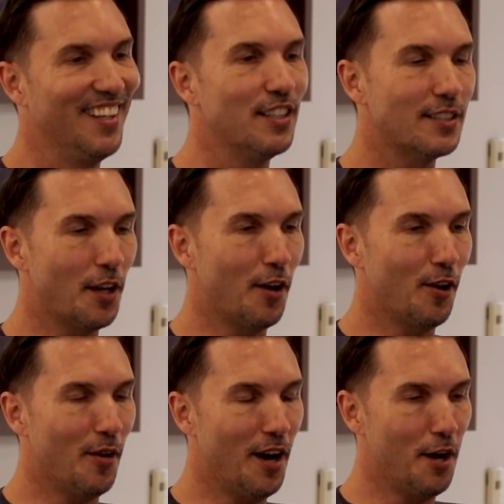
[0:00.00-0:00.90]

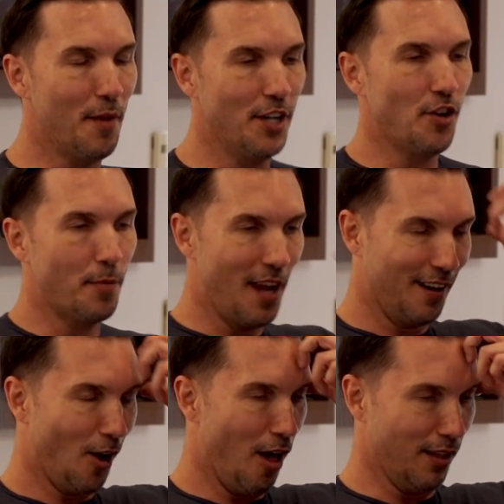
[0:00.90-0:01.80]
So I dropped
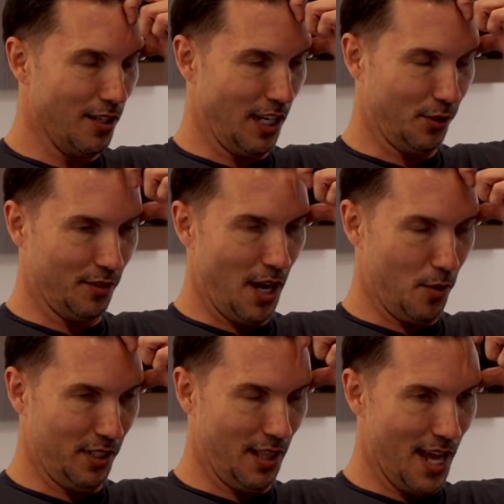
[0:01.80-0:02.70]
out of college. Like I
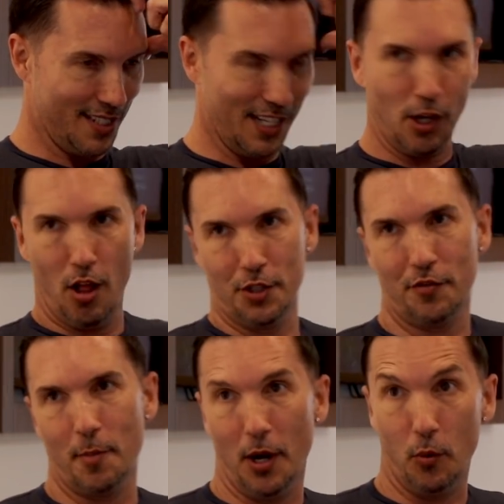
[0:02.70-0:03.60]
only lasted in college
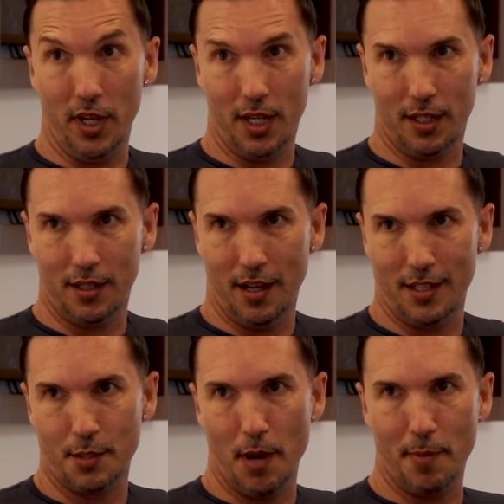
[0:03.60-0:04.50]
for about a week,
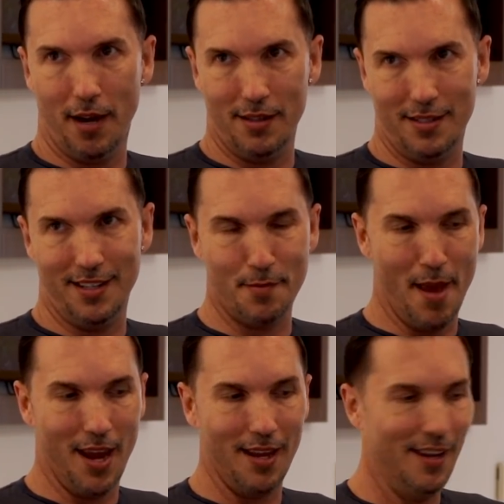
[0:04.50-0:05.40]
to my parents'
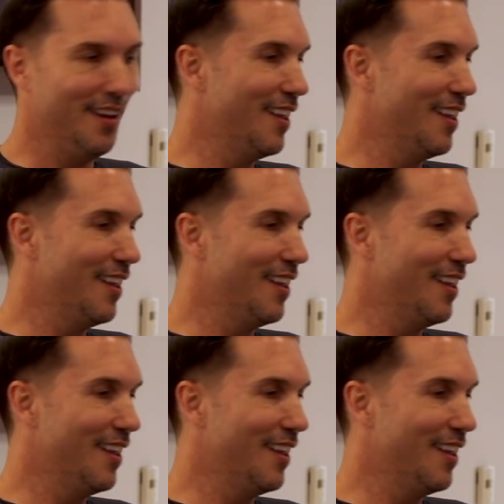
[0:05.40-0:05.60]
dismay.